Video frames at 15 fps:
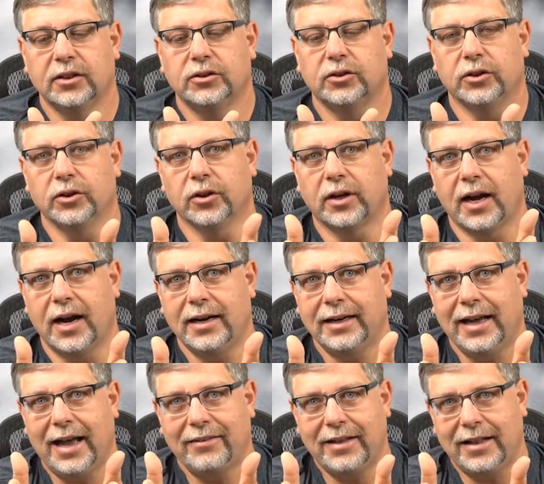So you're kind
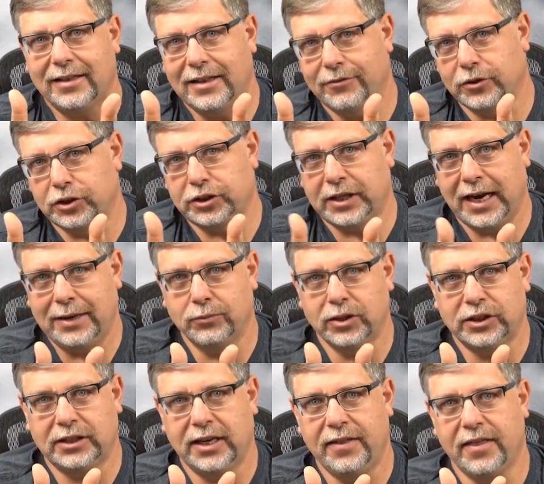of have that liver
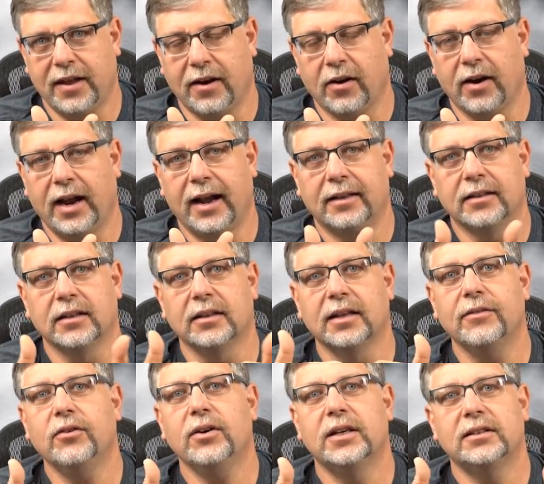sandwiched in there and the
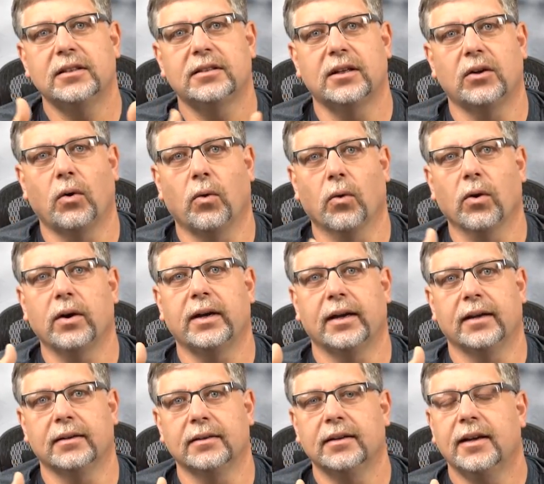liver isn't an
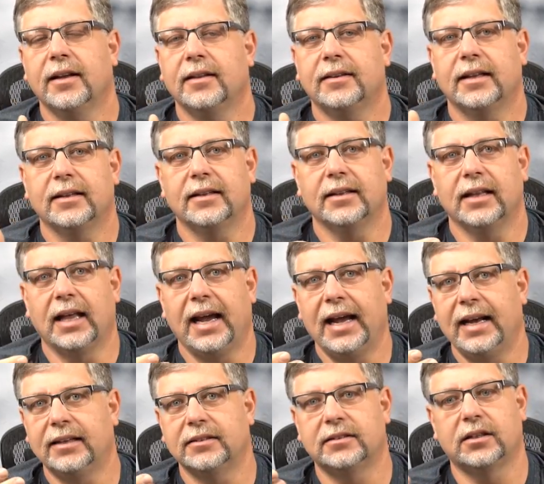organ that
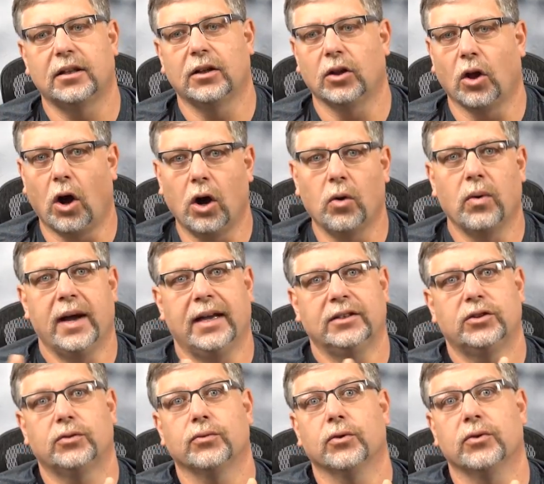lays long
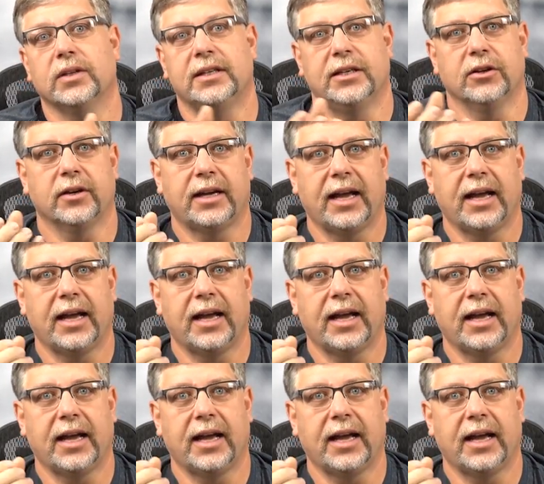ways through the deer